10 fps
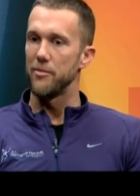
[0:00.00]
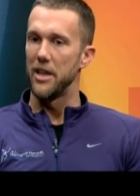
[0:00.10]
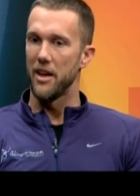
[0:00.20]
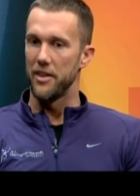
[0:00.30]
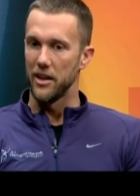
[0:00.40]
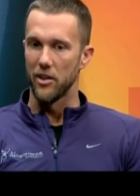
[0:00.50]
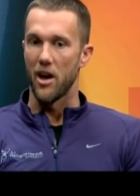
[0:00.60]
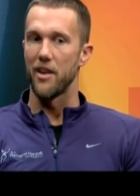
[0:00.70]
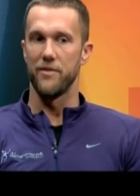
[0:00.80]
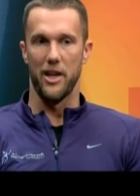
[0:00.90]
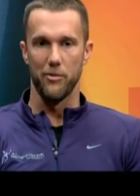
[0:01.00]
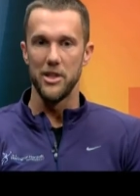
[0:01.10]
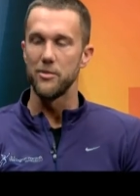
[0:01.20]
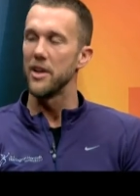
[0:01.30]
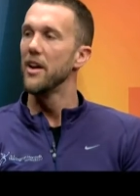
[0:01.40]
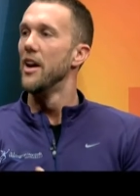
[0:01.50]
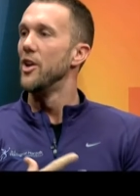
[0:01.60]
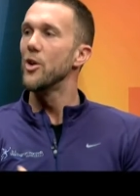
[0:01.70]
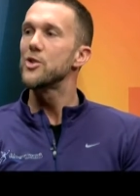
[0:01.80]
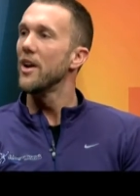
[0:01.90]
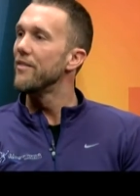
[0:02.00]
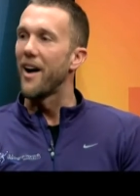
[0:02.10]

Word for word: I mean, I think a lot of families, you're always trying